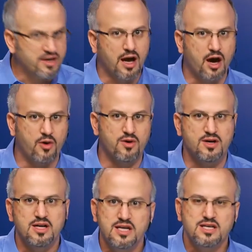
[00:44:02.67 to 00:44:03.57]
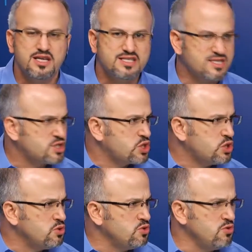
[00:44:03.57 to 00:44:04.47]
now. It's
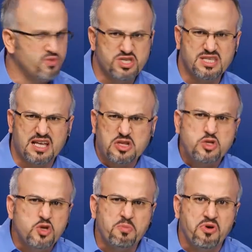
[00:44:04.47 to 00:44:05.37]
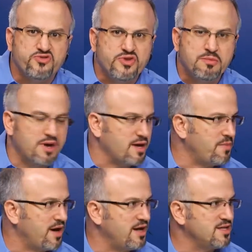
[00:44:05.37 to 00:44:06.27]
tool which is I think 2.3
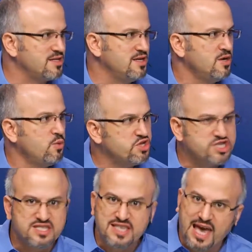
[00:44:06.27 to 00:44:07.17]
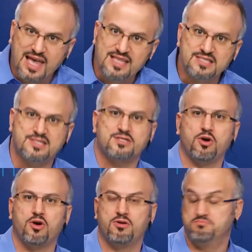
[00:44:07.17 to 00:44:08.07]
megabyte, which scans
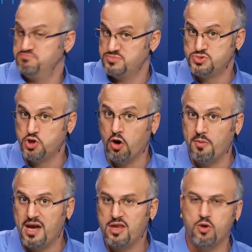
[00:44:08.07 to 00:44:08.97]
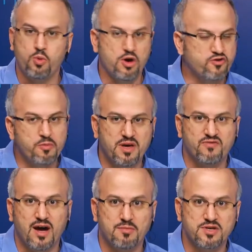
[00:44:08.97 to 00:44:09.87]
your domain or workgroup
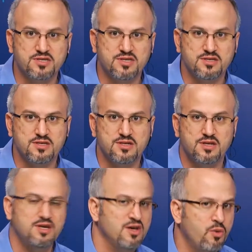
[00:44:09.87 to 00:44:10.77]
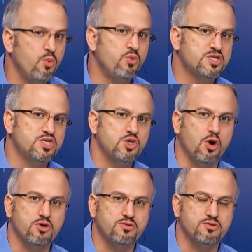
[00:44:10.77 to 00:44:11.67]
environment with
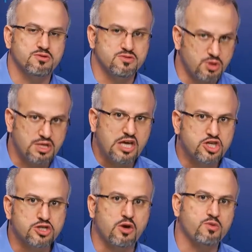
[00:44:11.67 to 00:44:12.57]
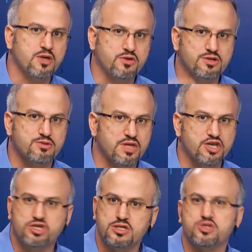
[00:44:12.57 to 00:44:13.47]
your credentials or without the
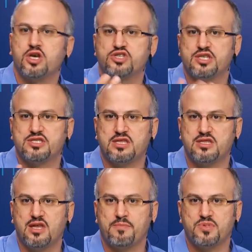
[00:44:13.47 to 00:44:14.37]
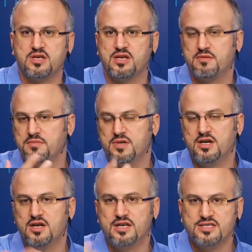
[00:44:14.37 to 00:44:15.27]
credentials. You can just set up the
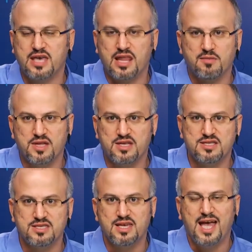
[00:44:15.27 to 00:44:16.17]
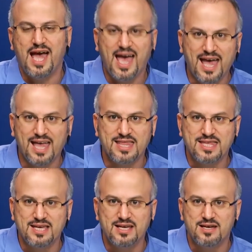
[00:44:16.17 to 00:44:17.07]
scanning methods. And
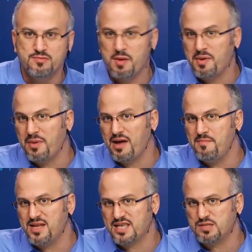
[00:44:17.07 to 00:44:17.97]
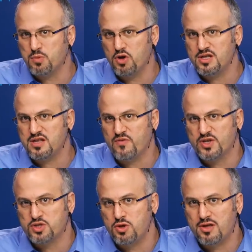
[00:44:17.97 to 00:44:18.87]
remember my Metasploit, it
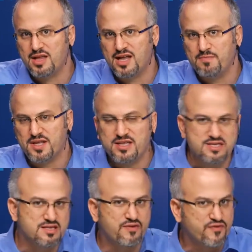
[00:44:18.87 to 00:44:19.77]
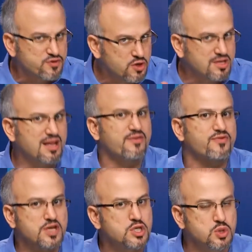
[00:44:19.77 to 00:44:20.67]
was doing that, but this is totally
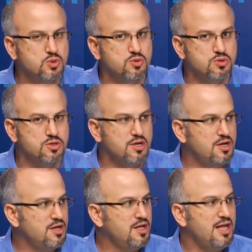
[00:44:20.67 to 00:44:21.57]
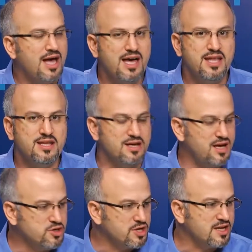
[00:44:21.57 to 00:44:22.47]
free tool. And
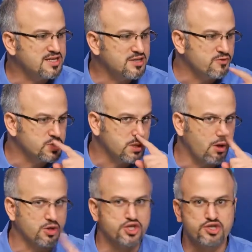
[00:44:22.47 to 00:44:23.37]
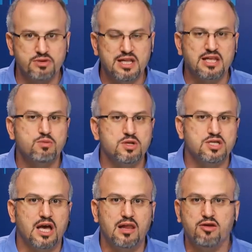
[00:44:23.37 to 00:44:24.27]
you're gonna see the results. Really, it will
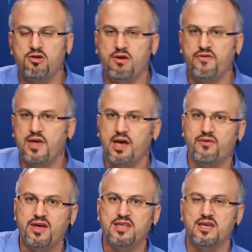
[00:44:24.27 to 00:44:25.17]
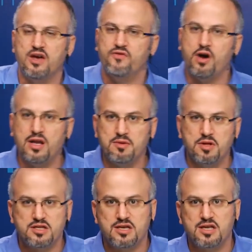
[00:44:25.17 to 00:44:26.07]
tell you if you have any
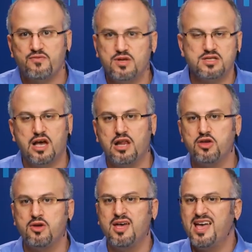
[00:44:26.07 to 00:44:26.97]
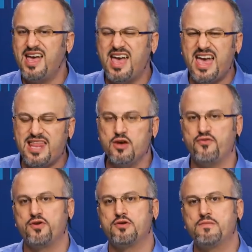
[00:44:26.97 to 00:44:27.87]
vulnerability. It will tell you any
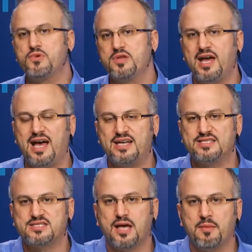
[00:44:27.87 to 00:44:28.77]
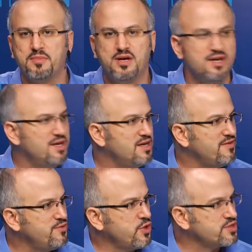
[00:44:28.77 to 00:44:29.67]
of your computer has some
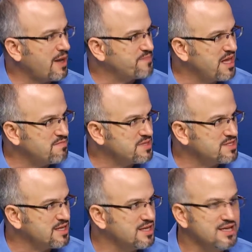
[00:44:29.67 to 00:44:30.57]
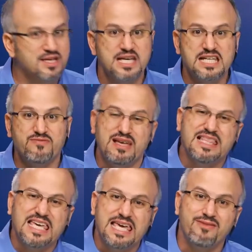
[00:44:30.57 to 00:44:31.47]
Windows update missing. It will
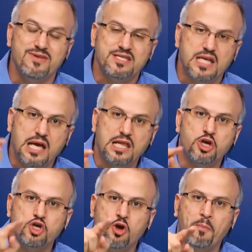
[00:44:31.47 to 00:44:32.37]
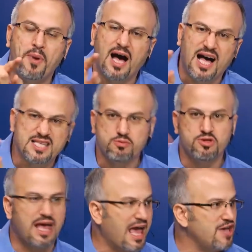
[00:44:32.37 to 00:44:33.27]
even tell you your
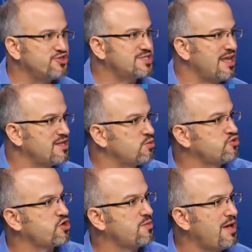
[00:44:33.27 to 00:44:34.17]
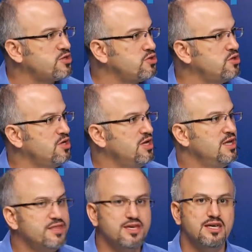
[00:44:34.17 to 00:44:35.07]
password ages, and it would recommend you
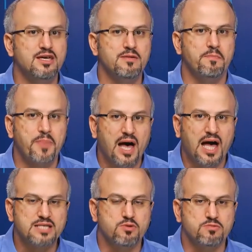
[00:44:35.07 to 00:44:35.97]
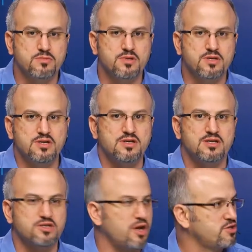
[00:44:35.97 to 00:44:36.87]
the password,
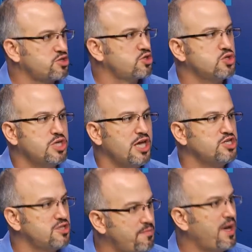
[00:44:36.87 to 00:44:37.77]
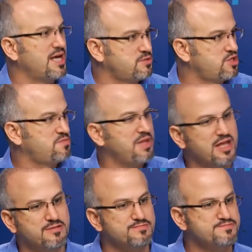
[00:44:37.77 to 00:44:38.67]
to change the passwords. Milad?